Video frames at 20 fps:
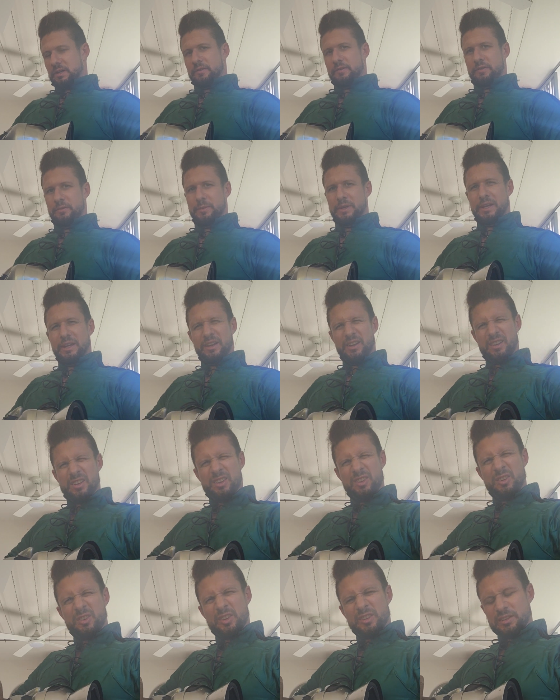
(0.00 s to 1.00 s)
For me,
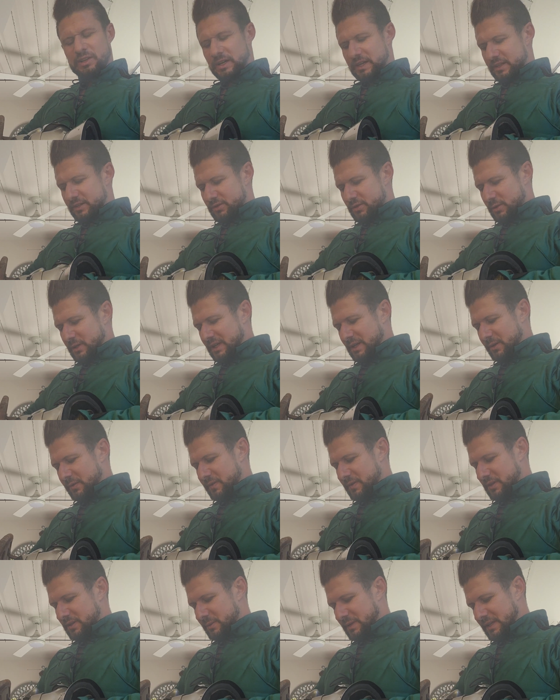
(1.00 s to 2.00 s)
not entirely sure how I
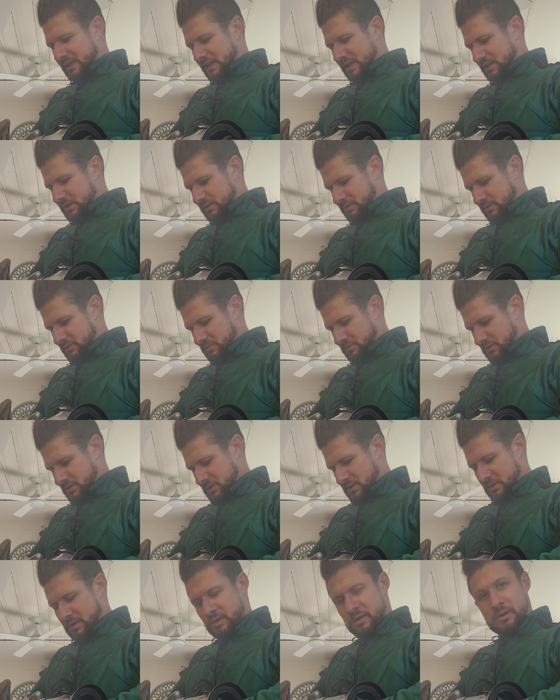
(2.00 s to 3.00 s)
feel about that.
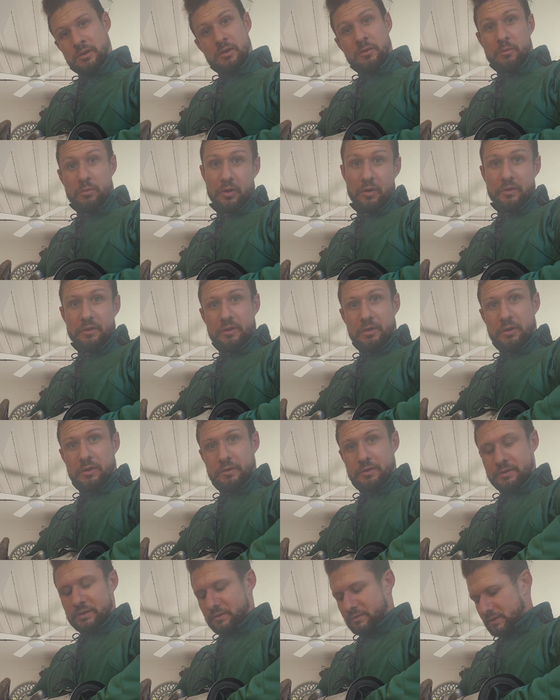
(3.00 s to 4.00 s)
Pros and
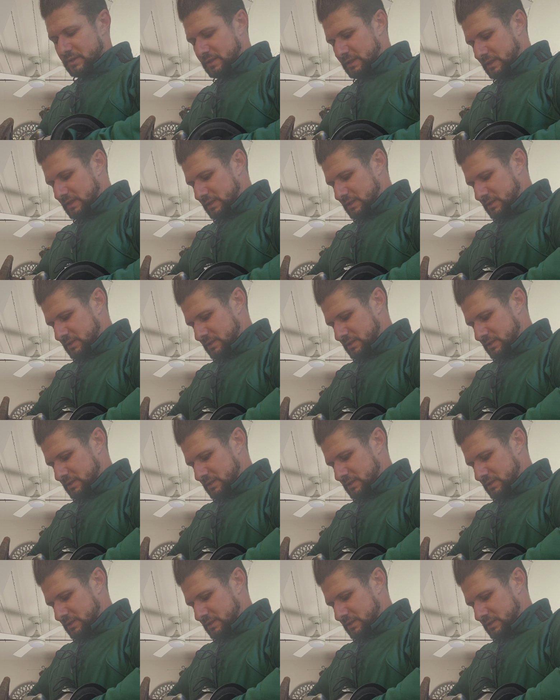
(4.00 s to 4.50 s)
cons, obviously.